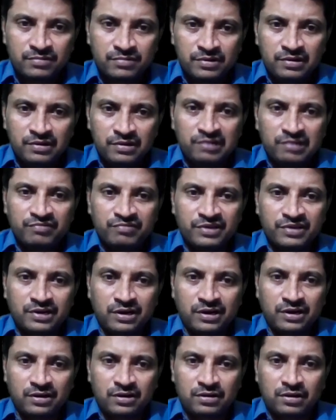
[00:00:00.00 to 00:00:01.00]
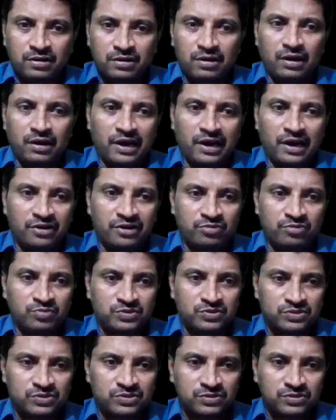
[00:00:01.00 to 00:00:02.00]
We got all attributes.
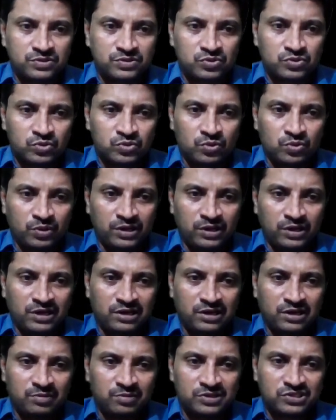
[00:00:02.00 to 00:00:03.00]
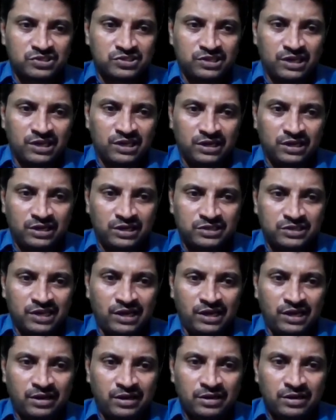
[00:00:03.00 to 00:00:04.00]
So E comma C is a
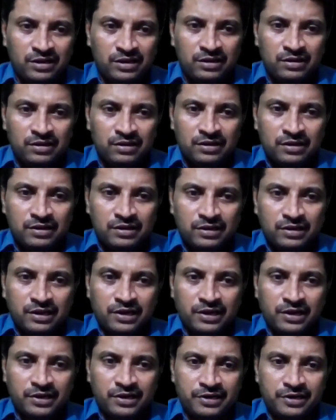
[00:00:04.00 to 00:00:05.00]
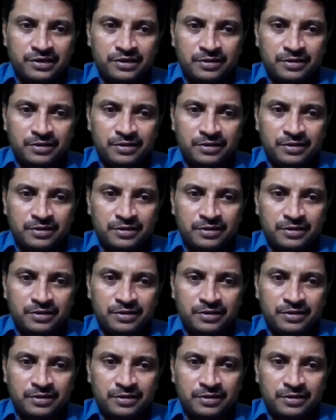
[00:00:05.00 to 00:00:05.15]
candidate key.